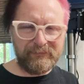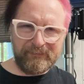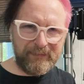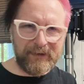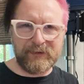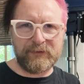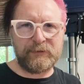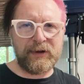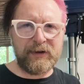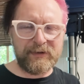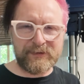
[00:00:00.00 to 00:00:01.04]
things from
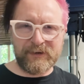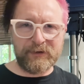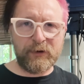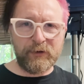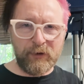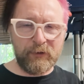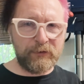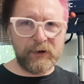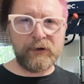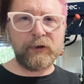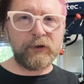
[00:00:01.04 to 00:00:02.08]
cars that
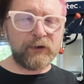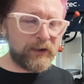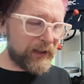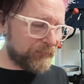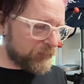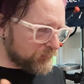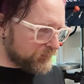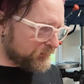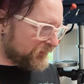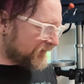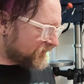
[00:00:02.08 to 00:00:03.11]
I no longer have, little
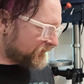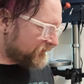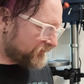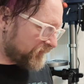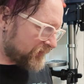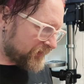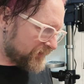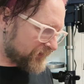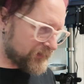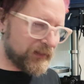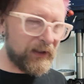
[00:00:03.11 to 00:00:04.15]
bits and fixings
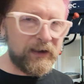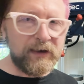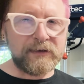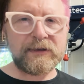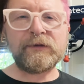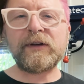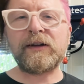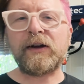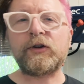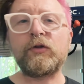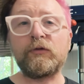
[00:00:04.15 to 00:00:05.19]
and stuff that I
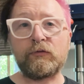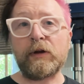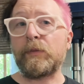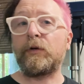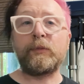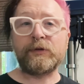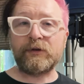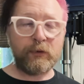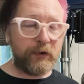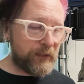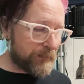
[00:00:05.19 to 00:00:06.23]
couldn't repurpose
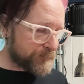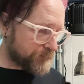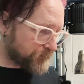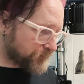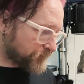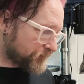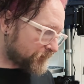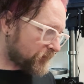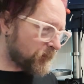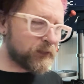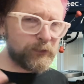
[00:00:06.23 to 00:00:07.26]
into anything.
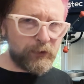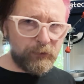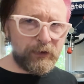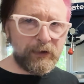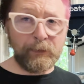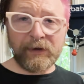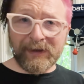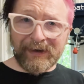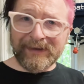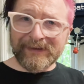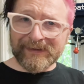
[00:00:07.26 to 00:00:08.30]
So I got rid of that. But then
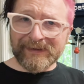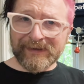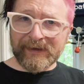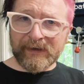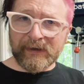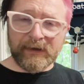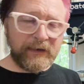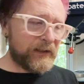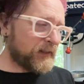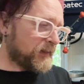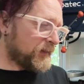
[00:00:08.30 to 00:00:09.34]
I had this container
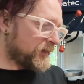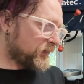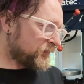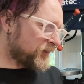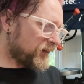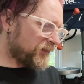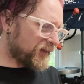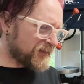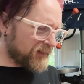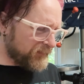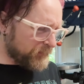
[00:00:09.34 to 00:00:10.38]
that it's kind
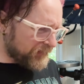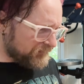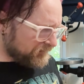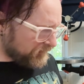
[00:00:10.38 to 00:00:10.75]
of a bit